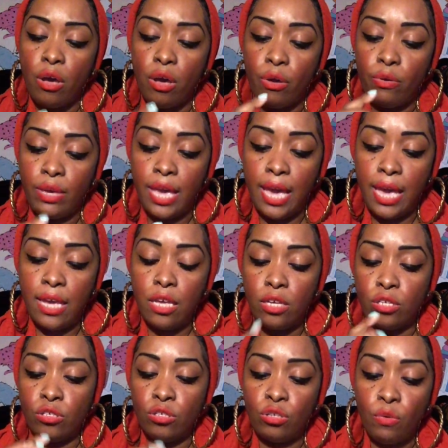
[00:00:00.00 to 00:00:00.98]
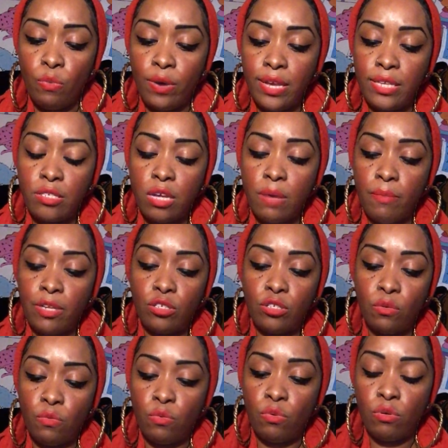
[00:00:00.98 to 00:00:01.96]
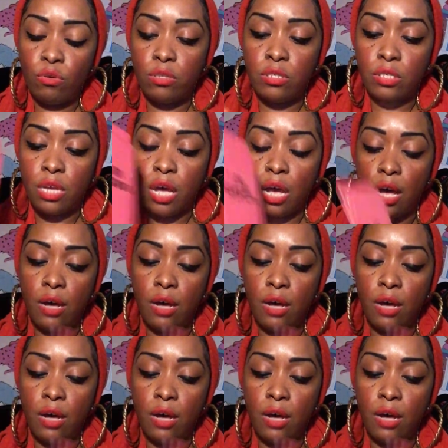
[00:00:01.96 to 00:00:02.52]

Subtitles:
okay, so what is coming towards,